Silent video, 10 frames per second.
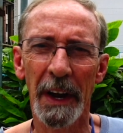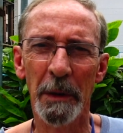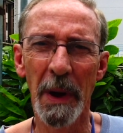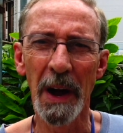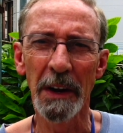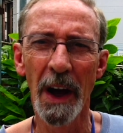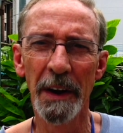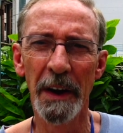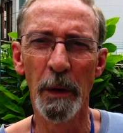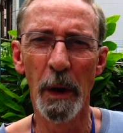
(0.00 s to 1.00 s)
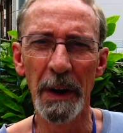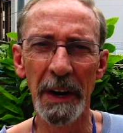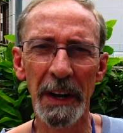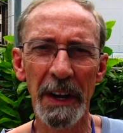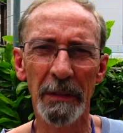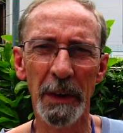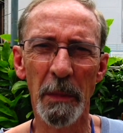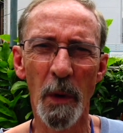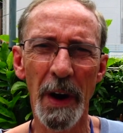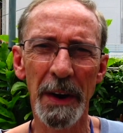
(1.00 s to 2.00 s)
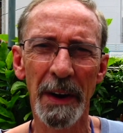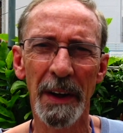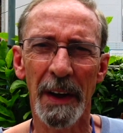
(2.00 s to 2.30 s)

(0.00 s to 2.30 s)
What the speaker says: In my condo on any given morning,